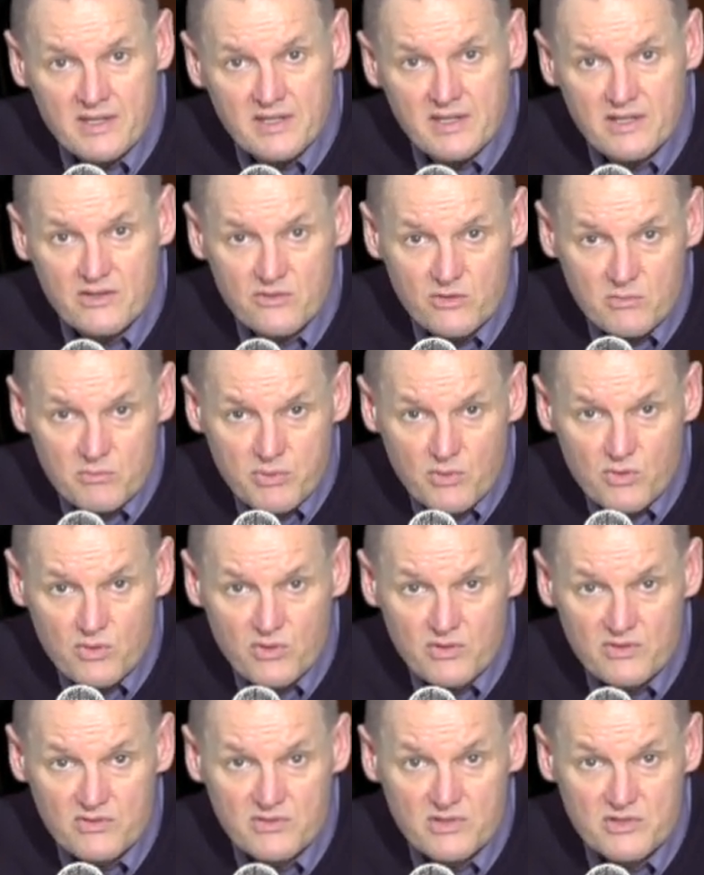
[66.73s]
It is
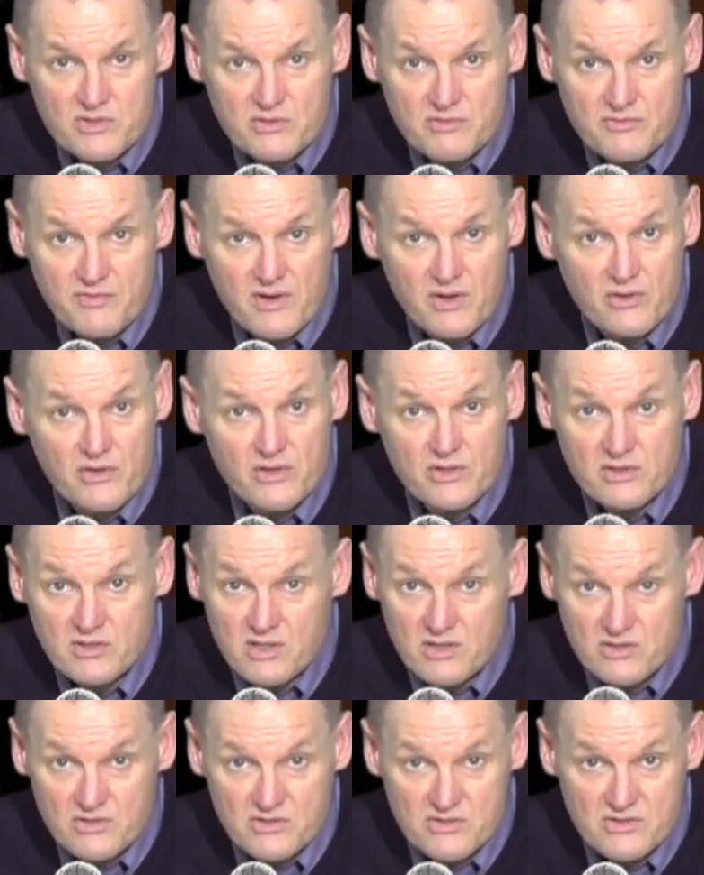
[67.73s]
important that you follow your
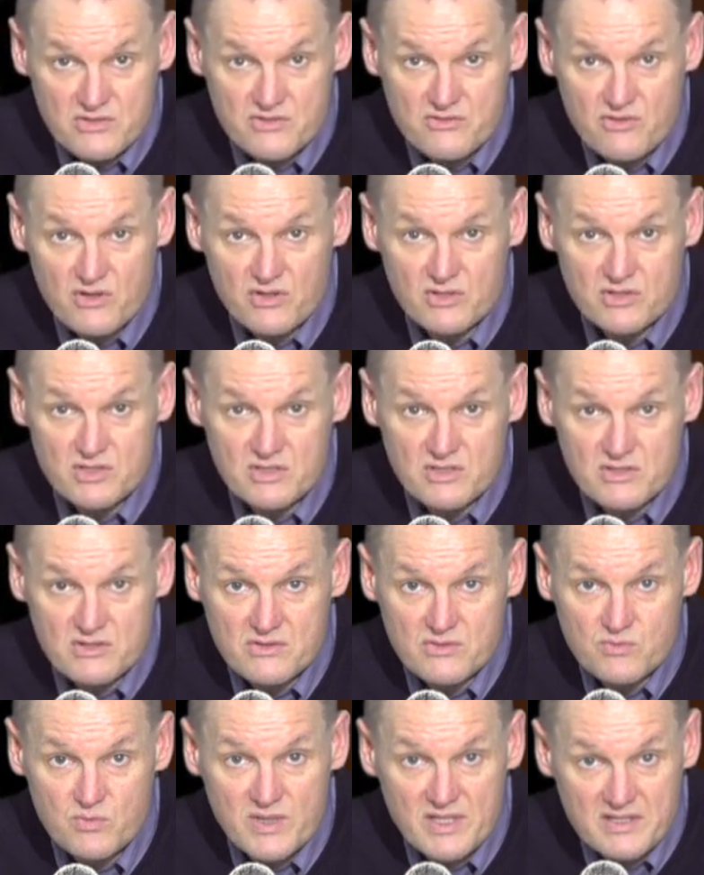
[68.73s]
doctor's
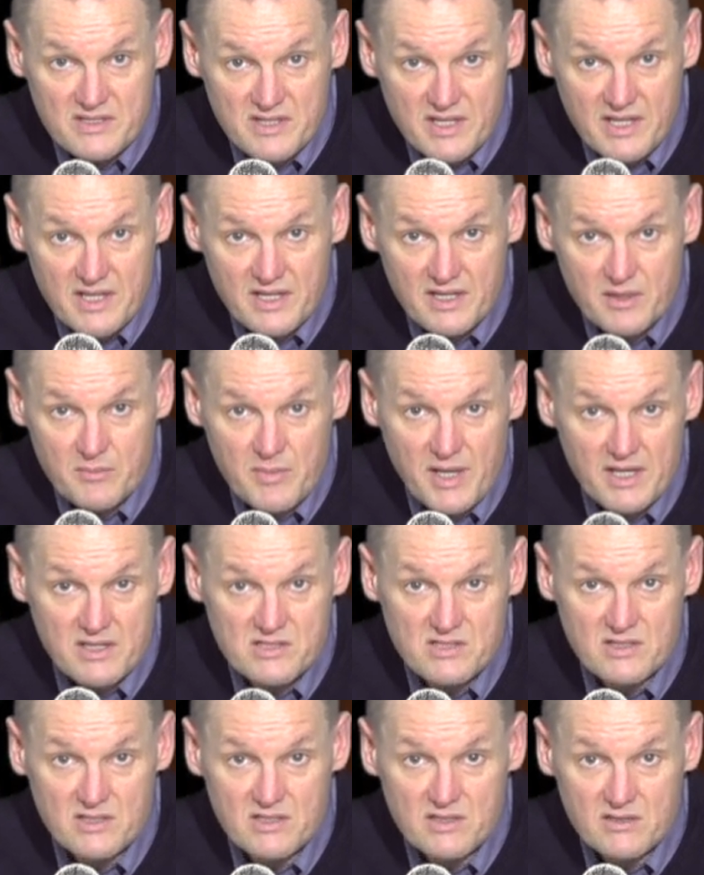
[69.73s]
instructions when taking
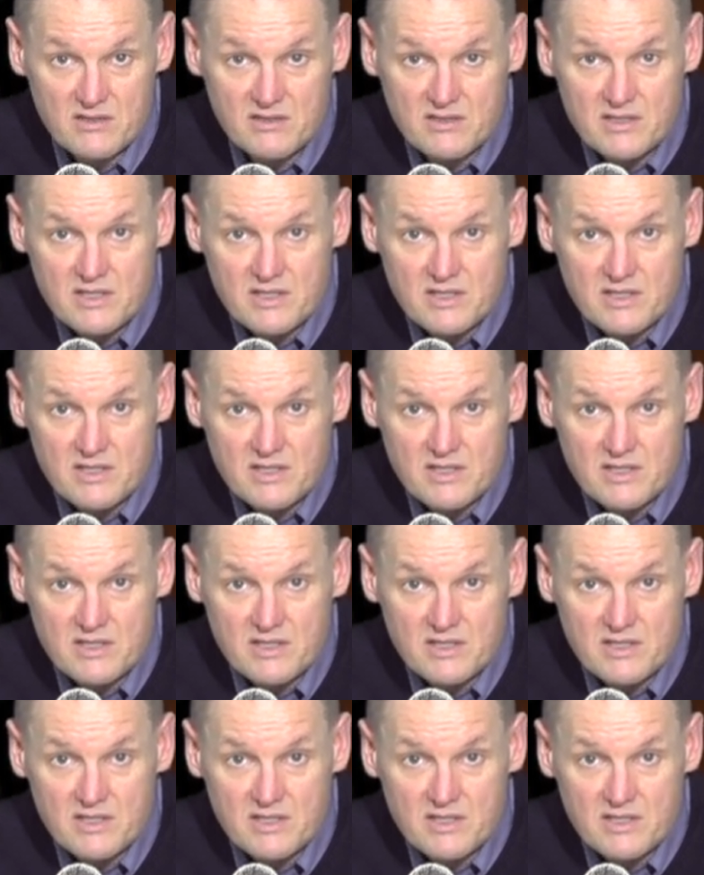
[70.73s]
Maxolon.